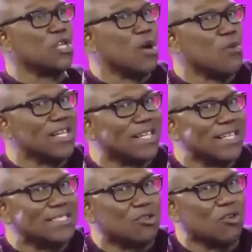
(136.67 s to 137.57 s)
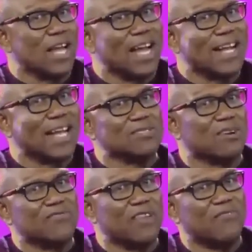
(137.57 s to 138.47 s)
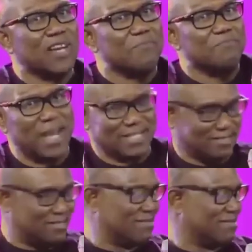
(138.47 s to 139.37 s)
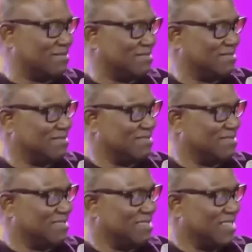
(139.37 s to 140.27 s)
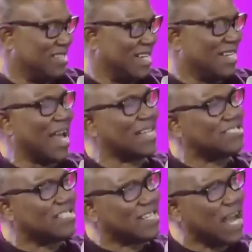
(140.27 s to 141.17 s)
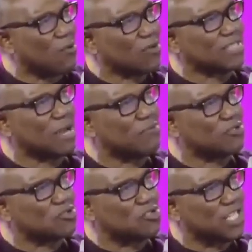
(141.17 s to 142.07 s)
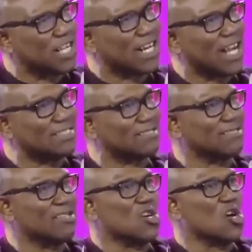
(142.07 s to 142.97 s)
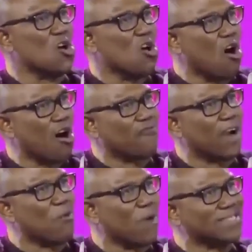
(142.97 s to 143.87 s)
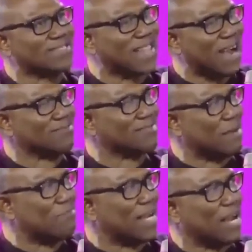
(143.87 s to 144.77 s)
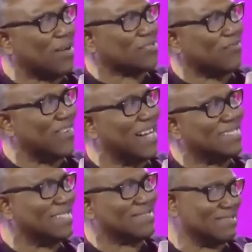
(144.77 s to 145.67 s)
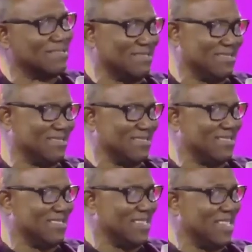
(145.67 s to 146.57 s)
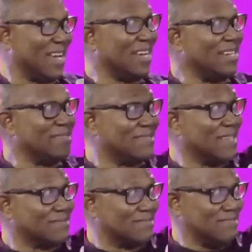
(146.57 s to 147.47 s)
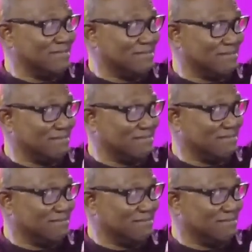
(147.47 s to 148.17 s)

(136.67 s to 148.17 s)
you deal with the critical areas of development. Nigeria was able to generate over 1,000 megawatts of electricity in the 60s.